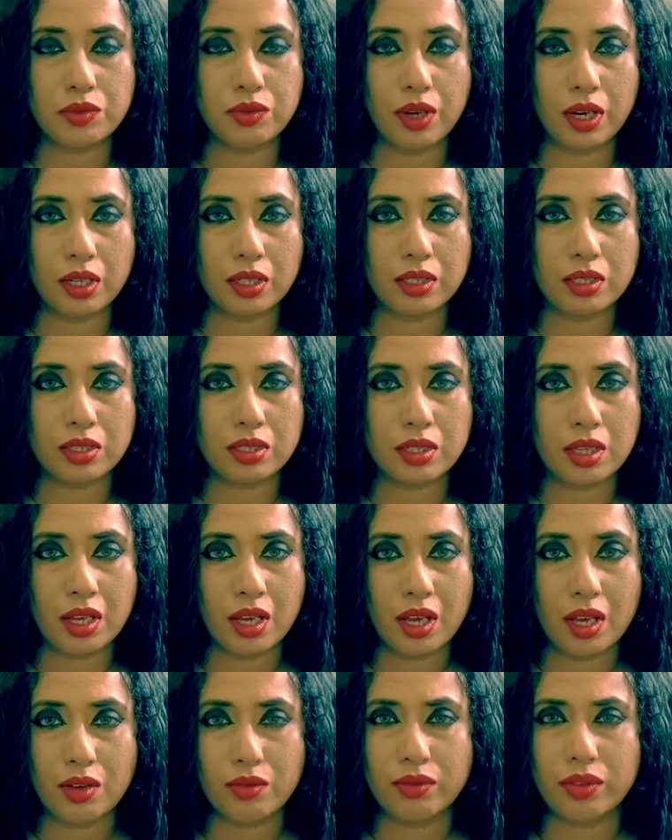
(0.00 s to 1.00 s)
funds
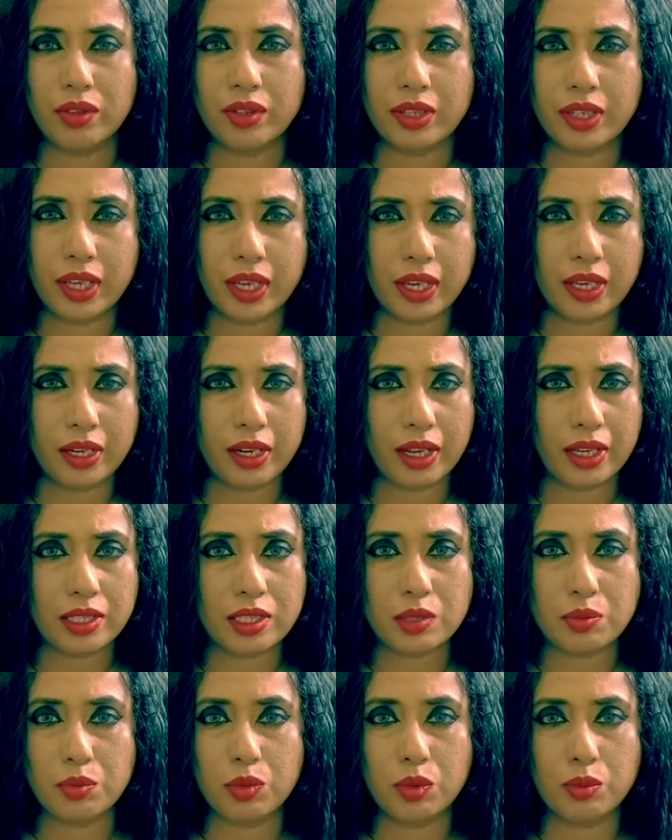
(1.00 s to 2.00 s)
for gay
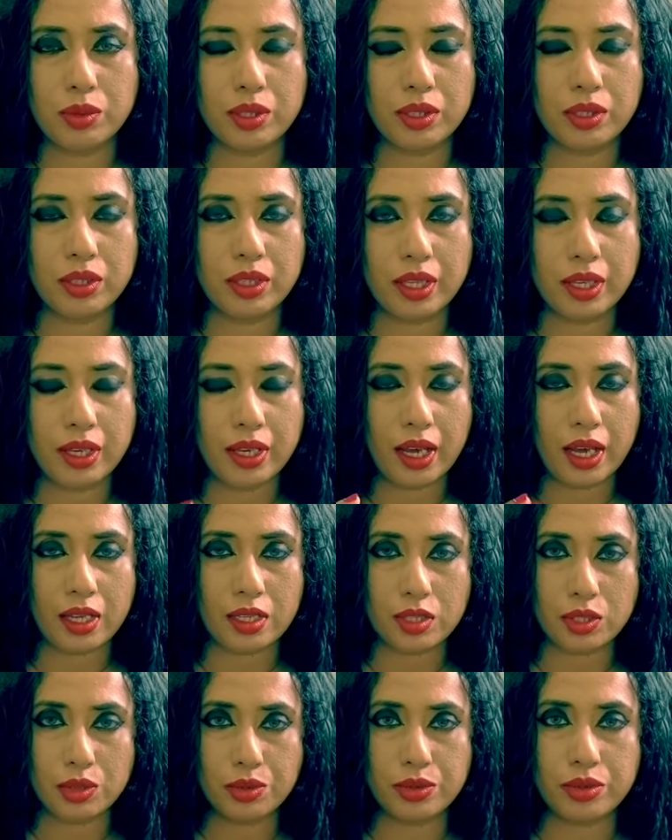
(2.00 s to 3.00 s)
rights movement. They
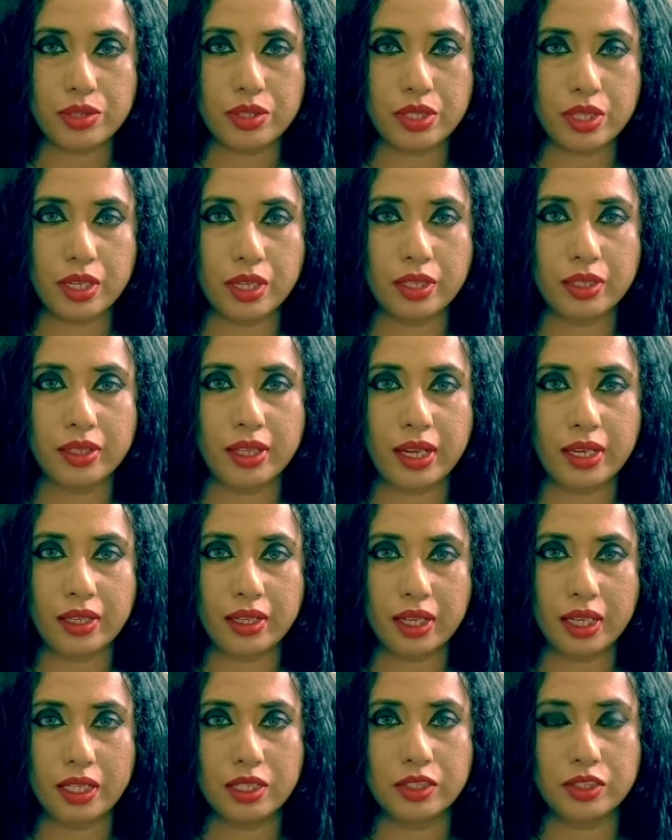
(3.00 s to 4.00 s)
associate that
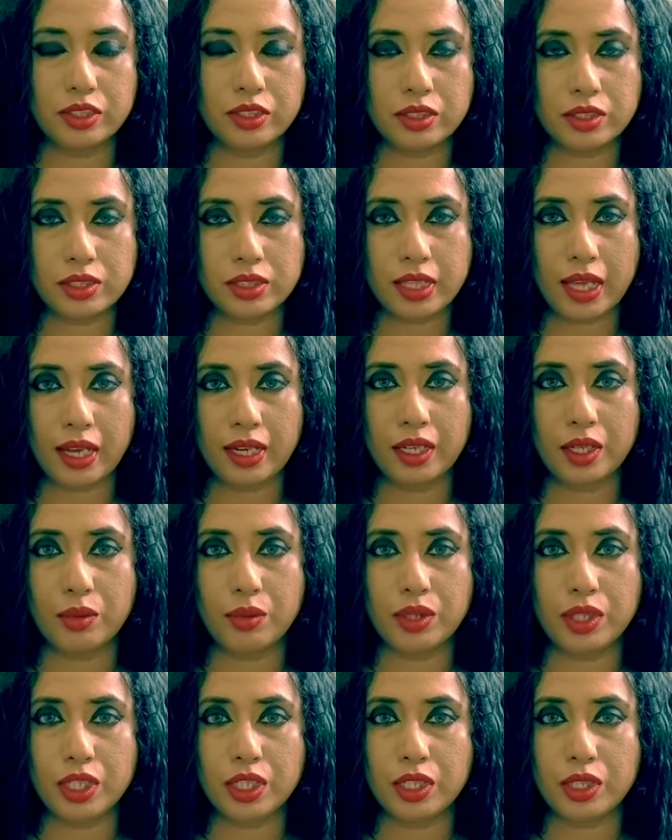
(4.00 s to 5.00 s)
dangerous
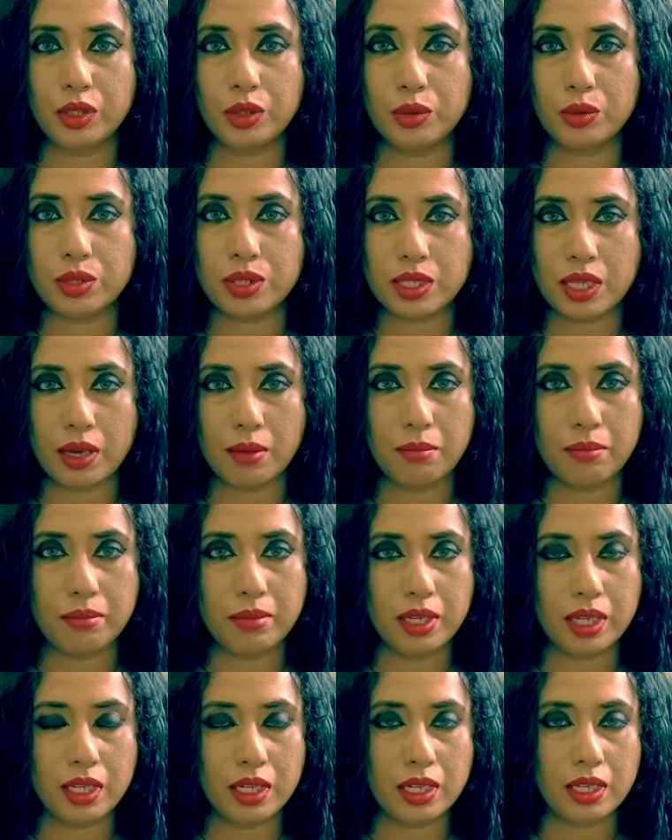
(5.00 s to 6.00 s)
activity to some
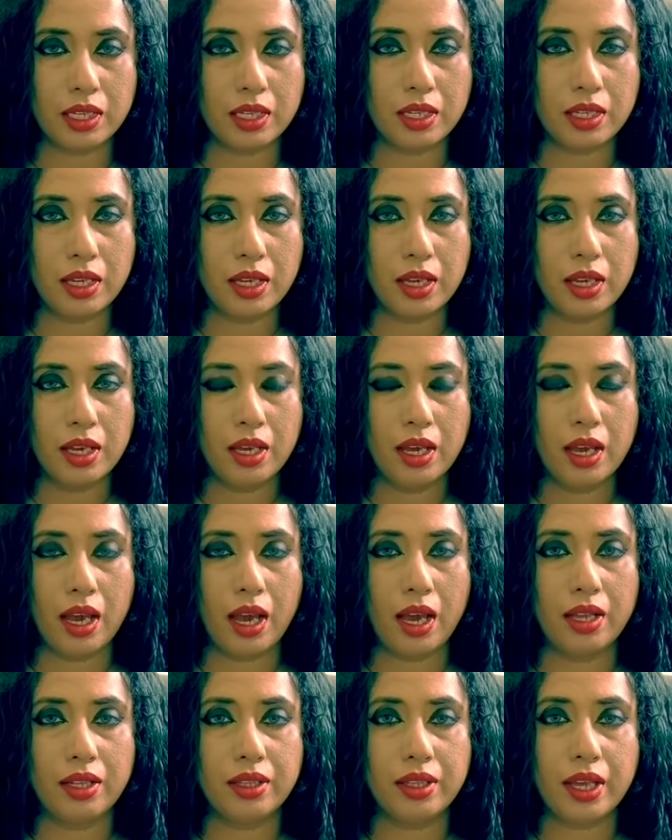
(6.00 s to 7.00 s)
meaning,
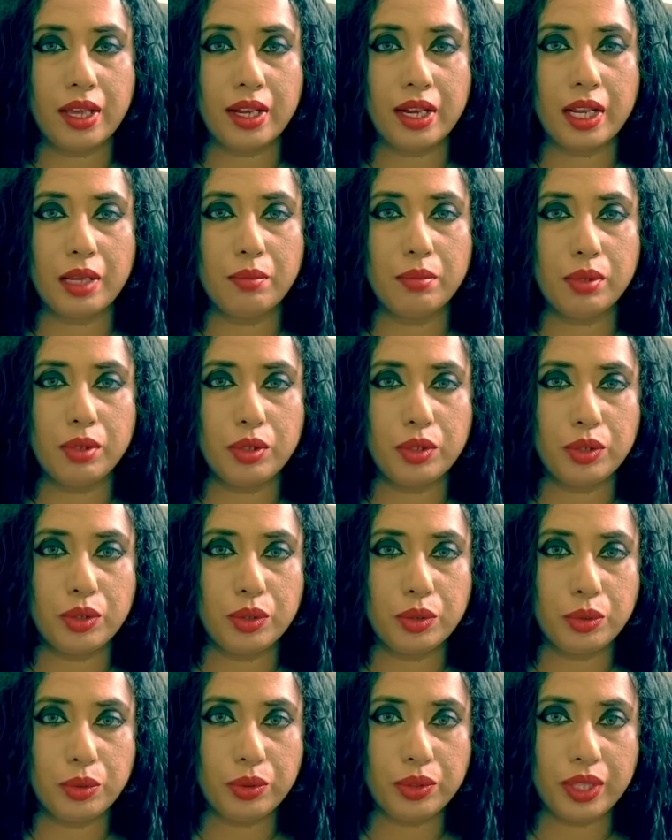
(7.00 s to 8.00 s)
and they're able to
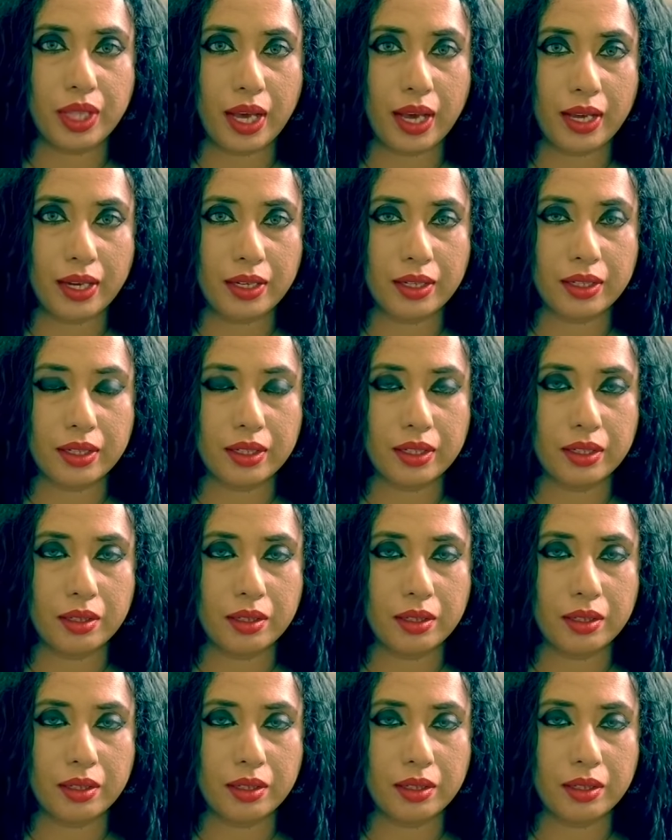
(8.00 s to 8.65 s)
do that.